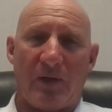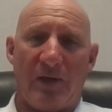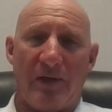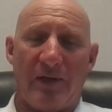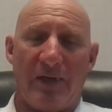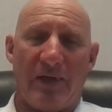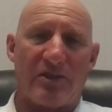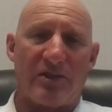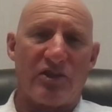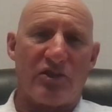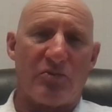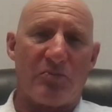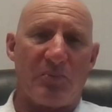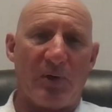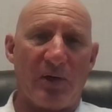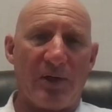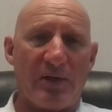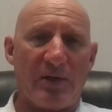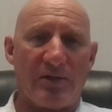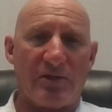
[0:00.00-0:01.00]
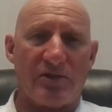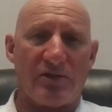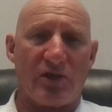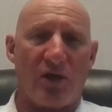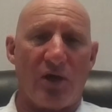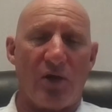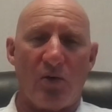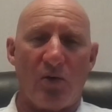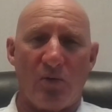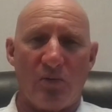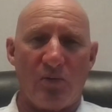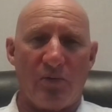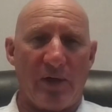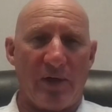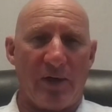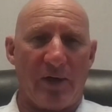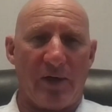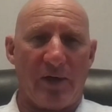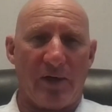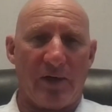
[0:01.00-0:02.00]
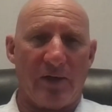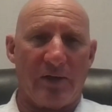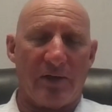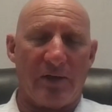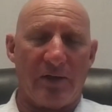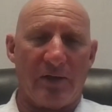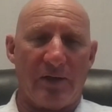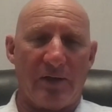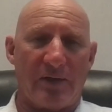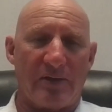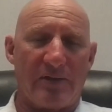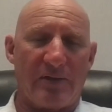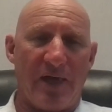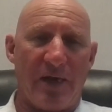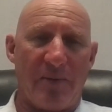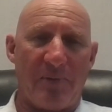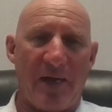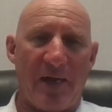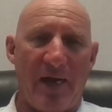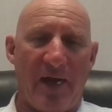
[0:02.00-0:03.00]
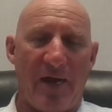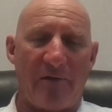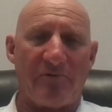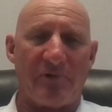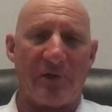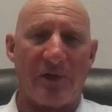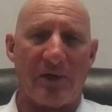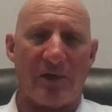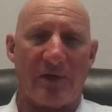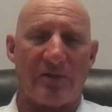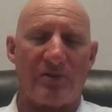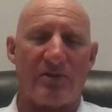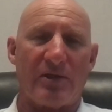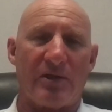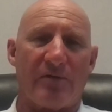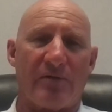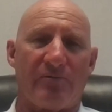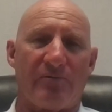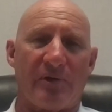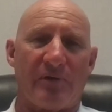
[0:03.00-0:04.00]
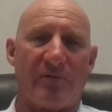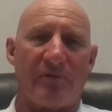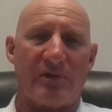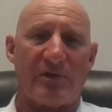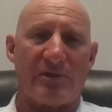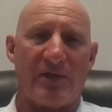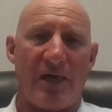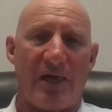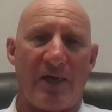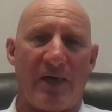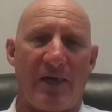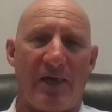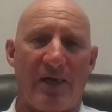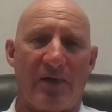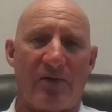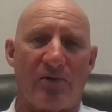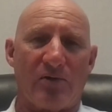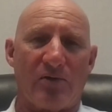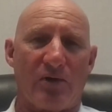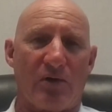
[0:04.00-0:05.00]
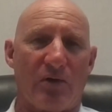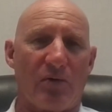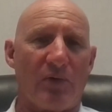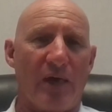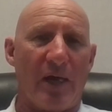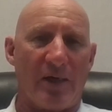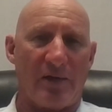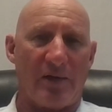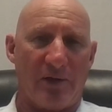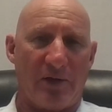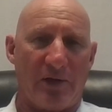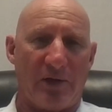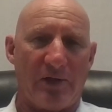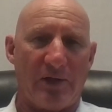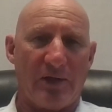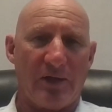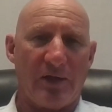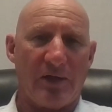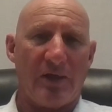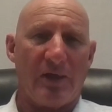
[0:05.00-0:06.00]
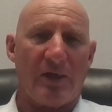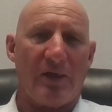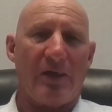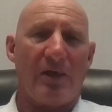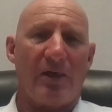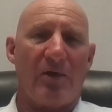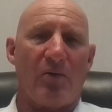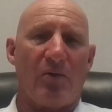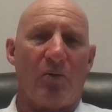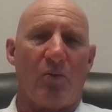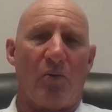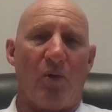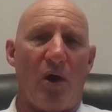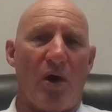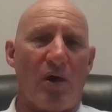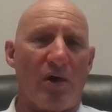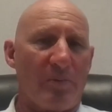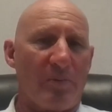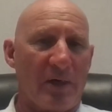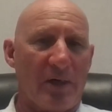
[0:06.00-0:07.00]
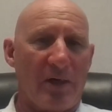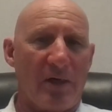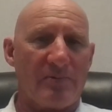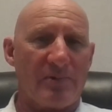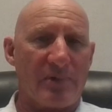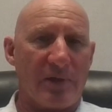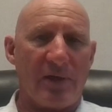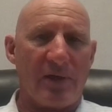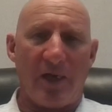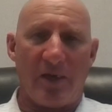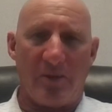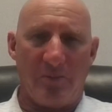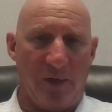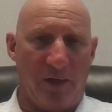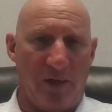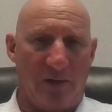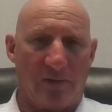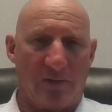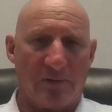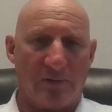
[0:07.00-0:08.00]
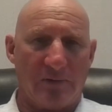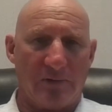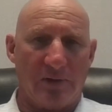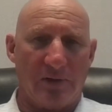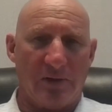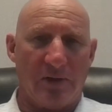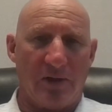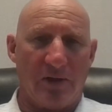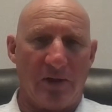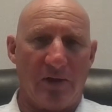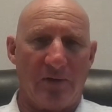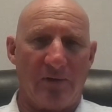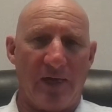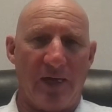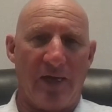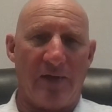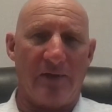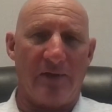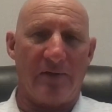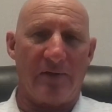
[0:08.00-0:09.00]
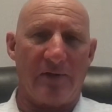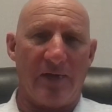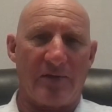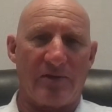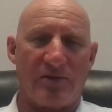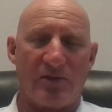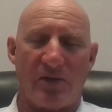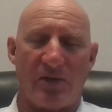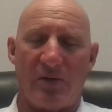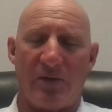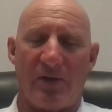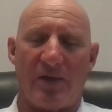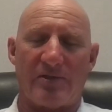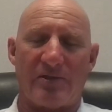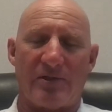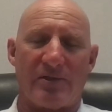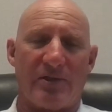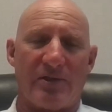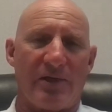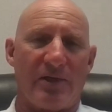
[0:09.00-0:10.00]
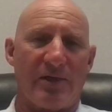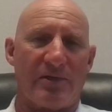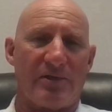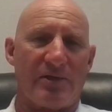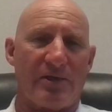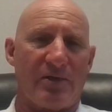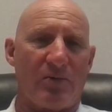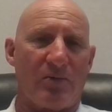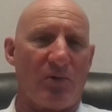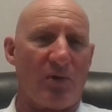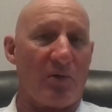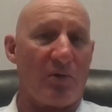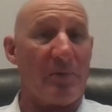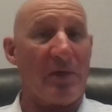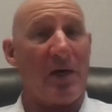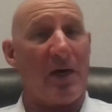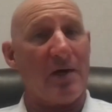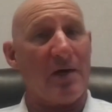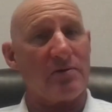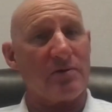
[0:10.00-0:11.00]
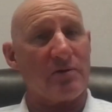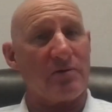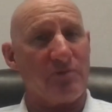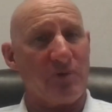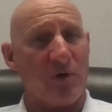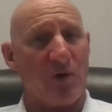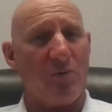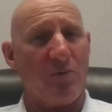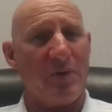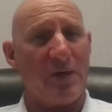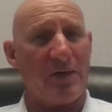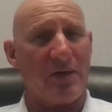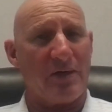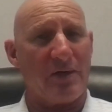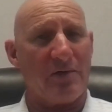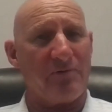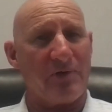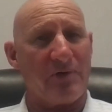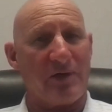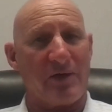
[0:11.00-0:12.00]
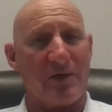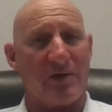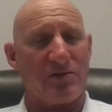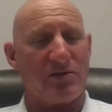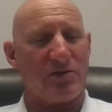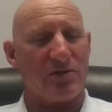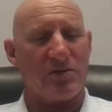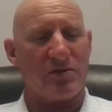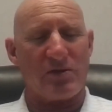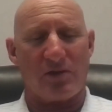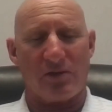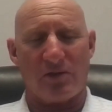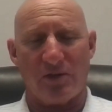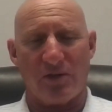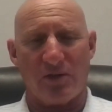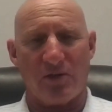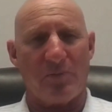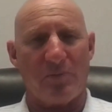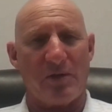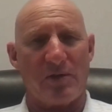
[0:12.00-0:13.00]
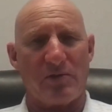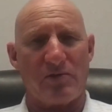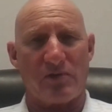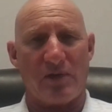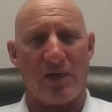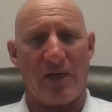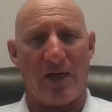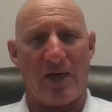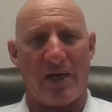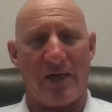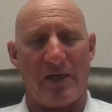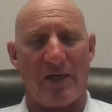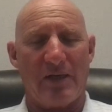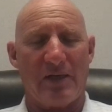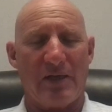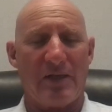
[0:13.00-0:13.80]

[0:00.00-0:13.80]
that sprigged zone there, in that top half inch, if it's not handled correctly, water becomes a nightmare. That zone has a tendency to want to be hydrophobic if it gets just a little bit dry.